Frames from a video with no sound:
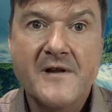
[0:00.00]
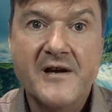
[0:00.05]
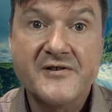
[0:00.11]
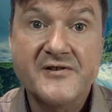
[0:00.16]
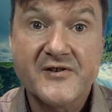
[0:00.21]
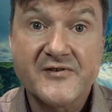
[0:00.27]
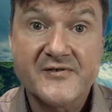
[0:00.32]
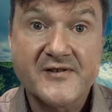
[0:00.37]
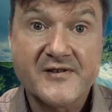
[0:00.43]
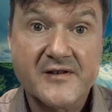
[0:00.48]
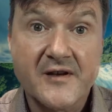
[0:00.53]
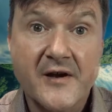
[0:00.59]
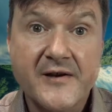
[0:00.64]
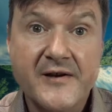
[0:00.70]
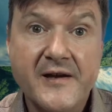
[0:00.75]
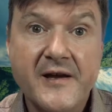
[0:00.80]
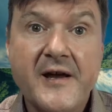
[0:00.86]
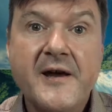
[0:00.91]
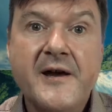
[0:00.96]
Adjust the
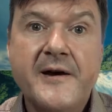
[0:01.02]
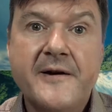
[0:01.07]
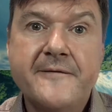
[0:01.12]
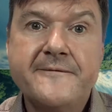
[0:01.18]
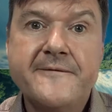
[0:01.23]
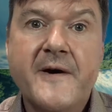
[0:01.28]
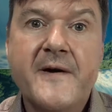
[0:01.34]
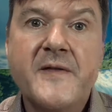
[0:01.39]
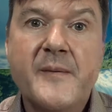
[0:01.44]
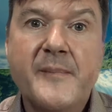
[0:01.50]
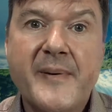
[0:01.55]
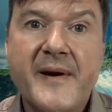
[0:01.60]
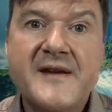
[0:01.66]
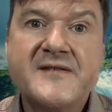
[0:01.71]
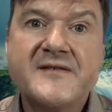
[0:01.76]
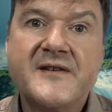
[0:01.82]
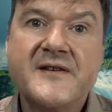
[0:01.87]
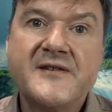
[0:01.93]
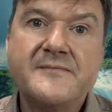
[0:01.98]
slider and find the
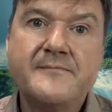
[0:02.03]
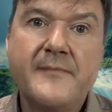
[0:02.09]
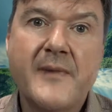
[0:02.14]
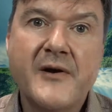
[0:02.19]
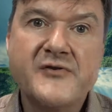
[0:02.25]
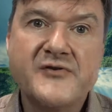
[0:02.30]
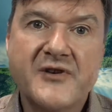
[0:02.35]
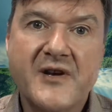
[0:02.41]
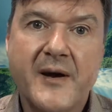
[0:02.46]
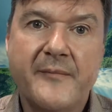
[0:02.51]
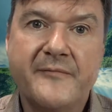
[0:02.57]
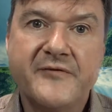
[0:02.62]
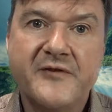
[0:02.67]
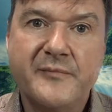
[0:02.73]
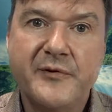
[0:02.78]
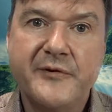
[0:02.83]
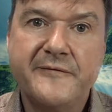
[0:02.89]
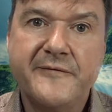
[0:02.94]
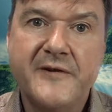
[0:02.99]
pace that is most
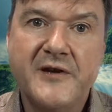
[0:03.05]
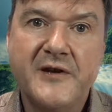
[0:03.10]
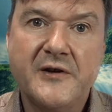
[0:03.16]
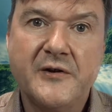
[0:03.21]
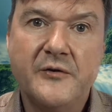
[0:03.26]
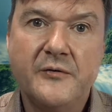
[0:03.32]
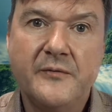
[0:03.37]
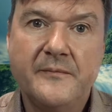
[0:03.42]
comfortable for you.